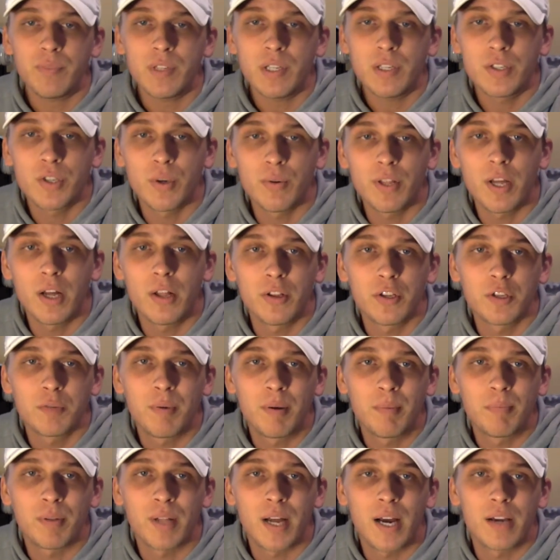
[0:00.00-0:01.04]
So with all those
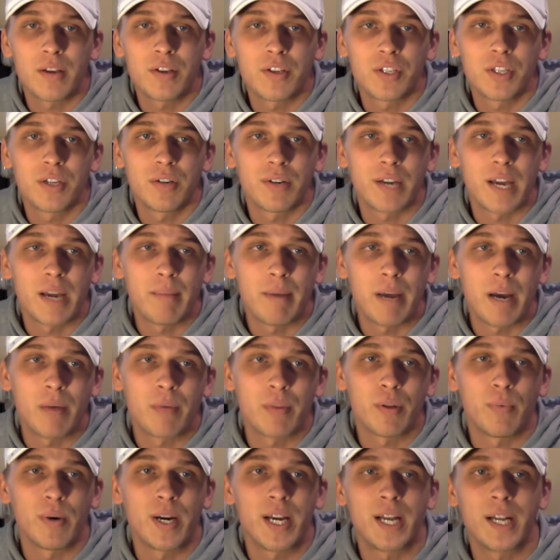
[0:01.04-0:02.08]
people out, you still came out
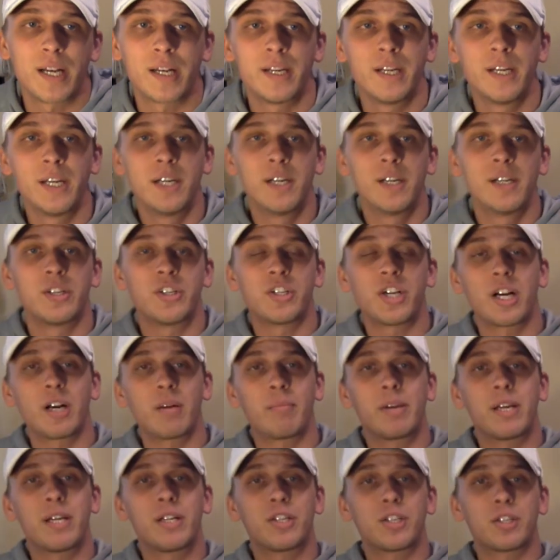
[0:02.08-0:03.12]
with a win.
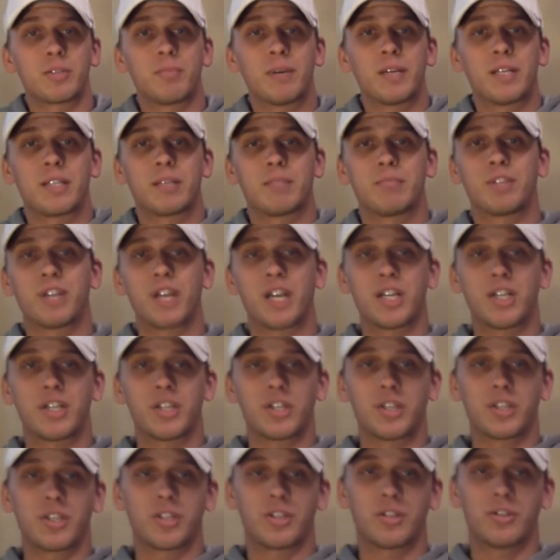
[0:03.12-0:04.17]
Jeremy just made some
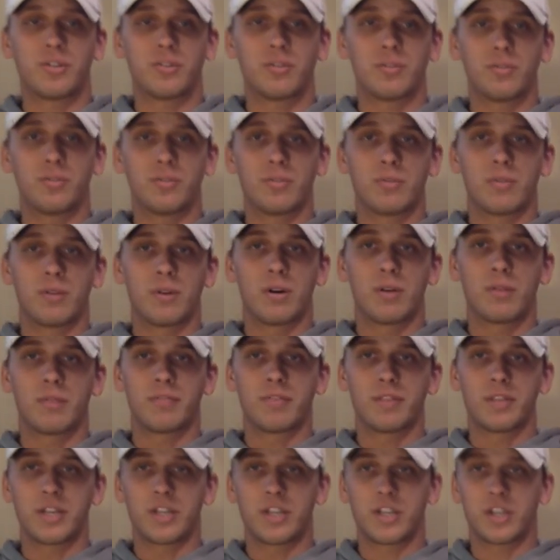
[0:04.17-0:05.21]
changes to
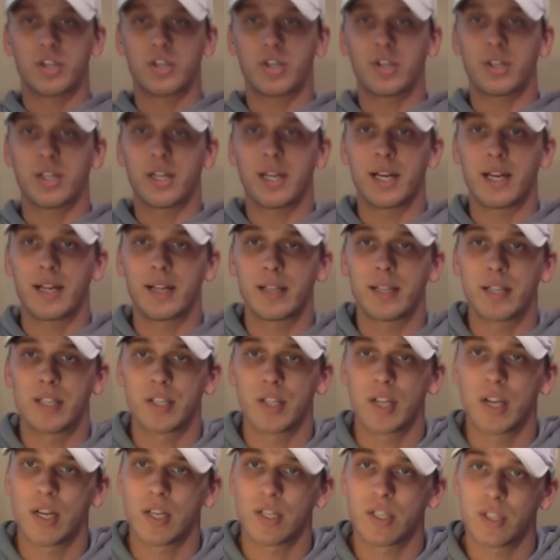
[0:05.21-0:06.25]
hopefully ensure that these
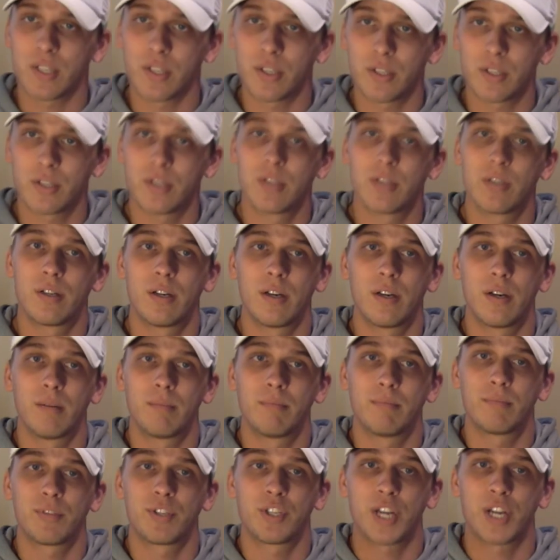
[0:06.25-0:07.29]
losses
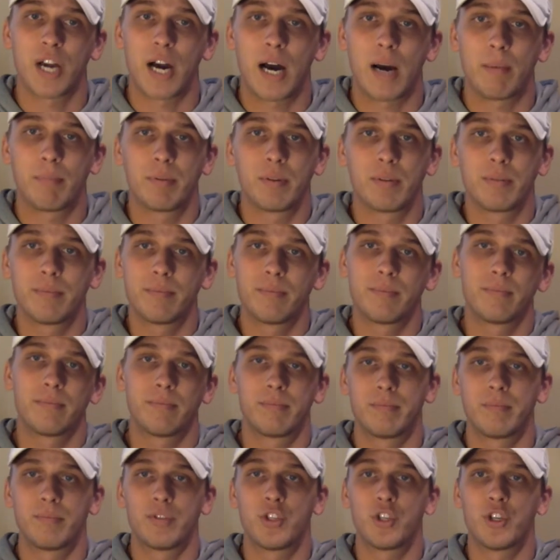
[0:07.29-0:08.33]
stop
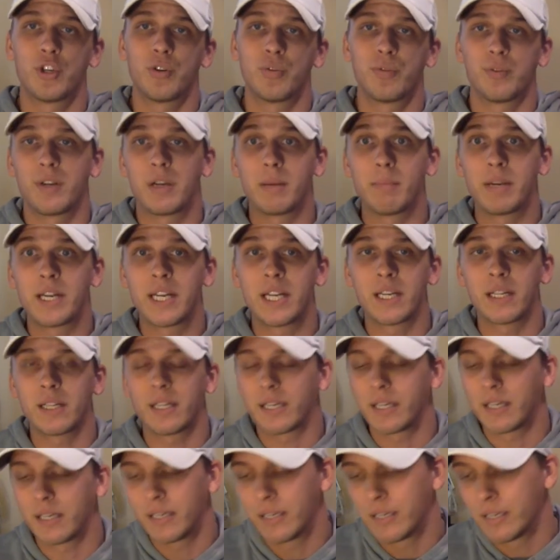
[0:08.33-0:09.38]
soon, immediately.